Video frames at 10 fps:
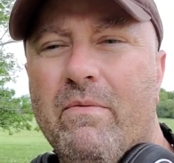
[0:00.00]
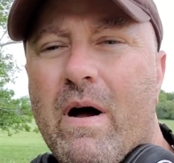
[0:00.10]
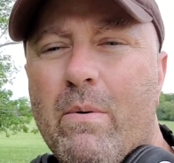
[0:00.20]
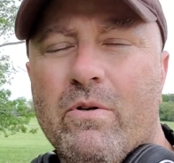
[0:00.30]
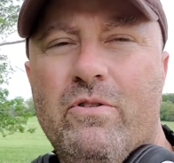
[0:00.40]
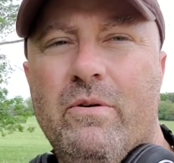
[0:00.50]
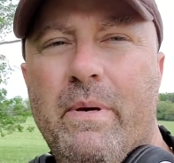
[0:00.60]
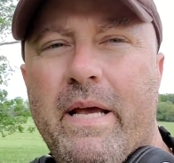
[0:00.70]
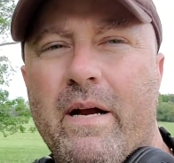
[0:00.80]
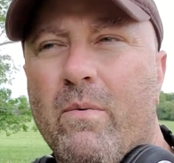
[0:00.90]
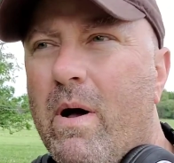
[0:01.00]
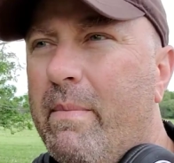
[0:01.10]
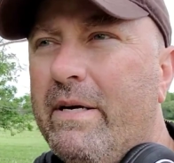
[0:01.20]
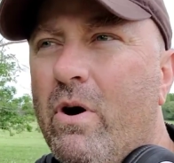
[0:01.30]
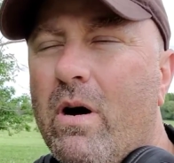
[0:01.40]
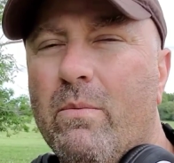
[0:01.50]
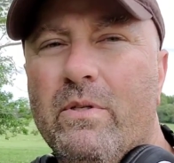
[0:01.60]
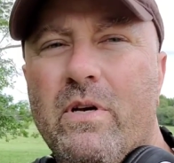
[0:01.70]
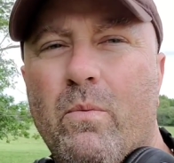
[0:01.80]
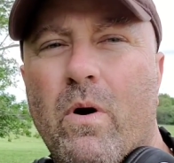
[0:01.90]
of hours to be here while my daughter
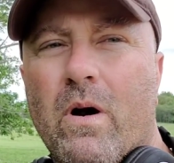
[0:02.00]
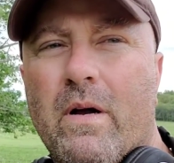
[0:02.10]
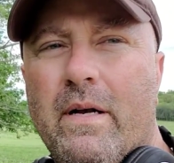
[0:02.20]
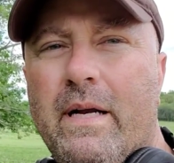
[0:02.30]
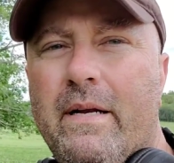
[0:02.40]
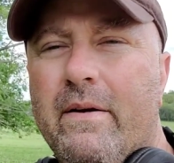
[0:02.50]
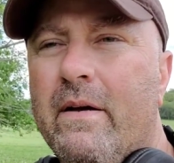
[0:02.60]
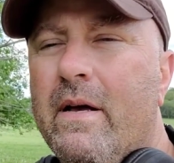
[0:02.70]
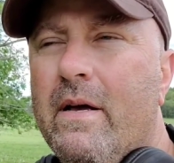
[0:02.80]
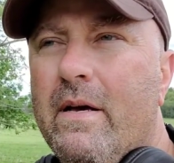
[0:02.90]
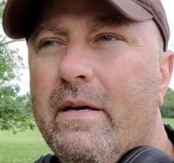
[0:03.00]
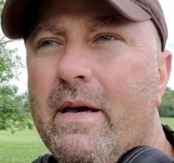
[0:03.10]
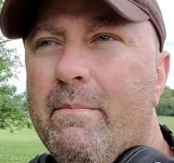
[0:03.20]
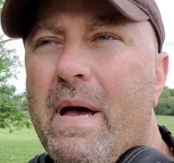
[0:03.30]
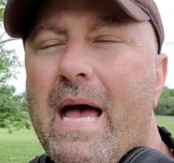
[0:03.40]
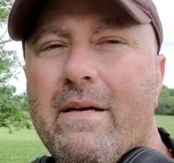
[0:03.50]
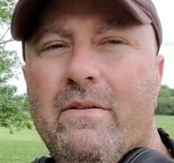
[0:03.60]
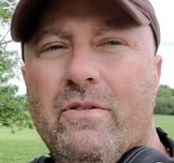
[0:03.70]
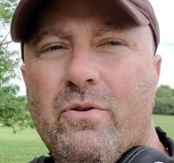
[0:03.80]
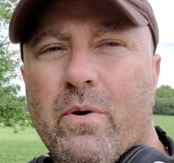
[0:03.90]
was at work. I need to get back
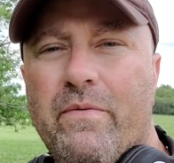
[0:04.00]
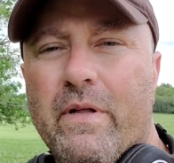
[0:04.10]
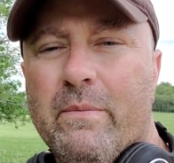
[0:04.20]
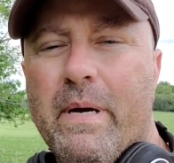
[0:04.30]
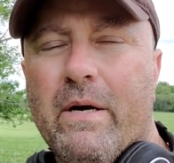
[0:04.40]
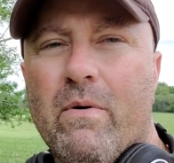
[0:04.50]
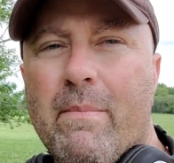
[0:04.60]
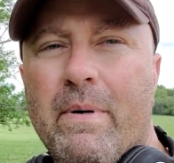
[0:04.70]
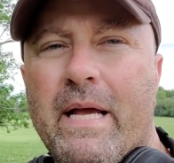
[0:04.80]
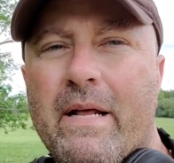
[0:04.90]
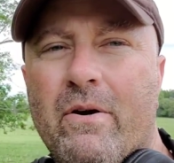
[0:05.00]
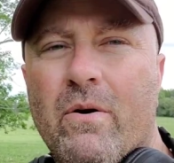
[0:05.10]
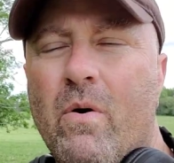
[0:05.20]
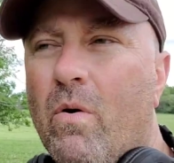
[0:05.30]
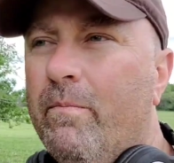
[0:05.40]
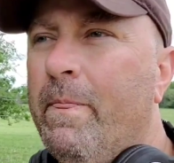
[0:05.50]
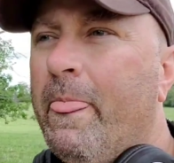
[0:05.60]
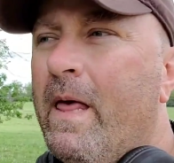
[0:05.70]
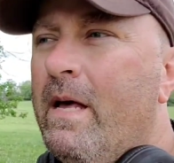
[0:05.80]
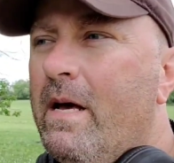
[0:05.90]
to Stewartville to pick her up and get her home.
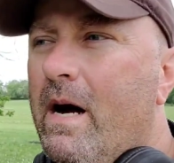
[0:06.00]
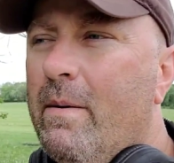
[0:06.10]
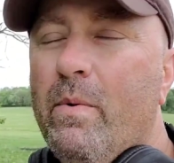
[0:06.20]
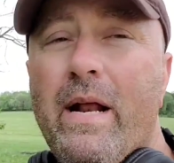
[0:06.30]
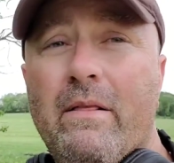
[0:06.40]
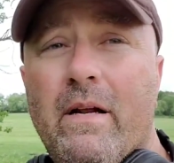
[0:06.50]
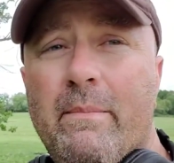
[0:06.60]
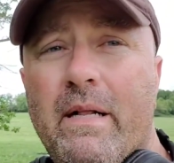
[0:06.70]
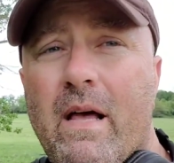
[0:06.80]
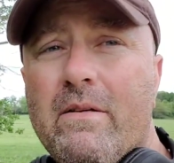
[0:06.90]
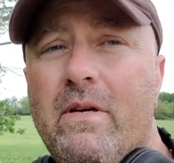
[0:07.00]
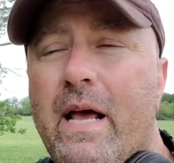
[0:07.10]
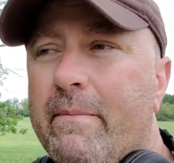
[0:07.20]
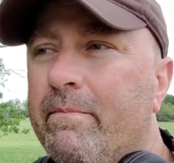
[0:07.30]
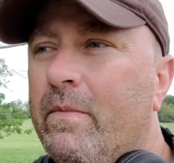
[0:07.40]
We had a little bit of luck today.